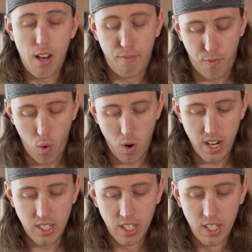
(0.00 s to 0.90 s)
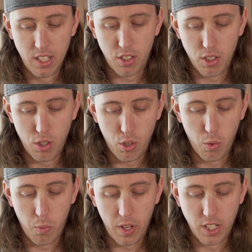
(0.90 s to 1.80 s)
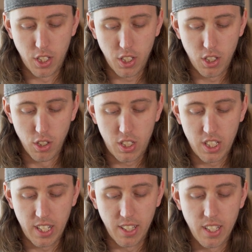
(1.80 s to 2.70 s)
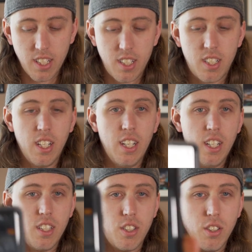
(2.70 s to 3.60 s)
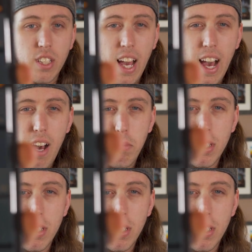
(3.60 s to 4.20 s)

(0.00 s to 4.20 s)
for it, so it just looks like this. So the app